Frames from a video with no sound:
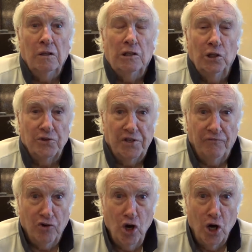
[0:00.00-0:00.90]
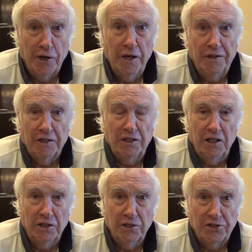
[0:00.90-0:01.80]
close to fraud that
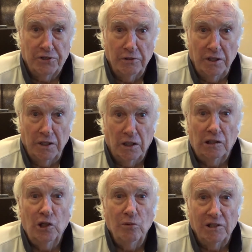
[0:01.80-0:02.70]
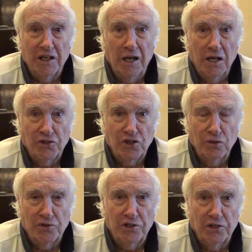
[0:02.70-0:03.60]
the industry globally has
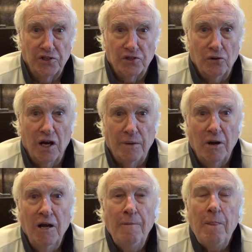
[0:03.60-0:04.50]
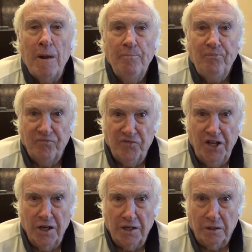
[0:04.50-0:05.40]
used to describe
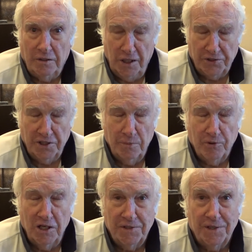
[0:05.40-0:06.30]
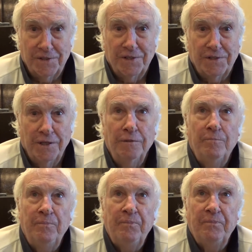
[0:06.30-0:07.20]
textile processes.
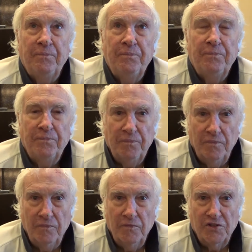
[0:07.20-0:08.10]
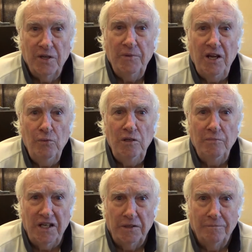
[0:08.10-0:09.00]
Someday we'll
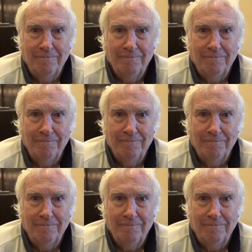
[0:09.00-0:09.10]
meet.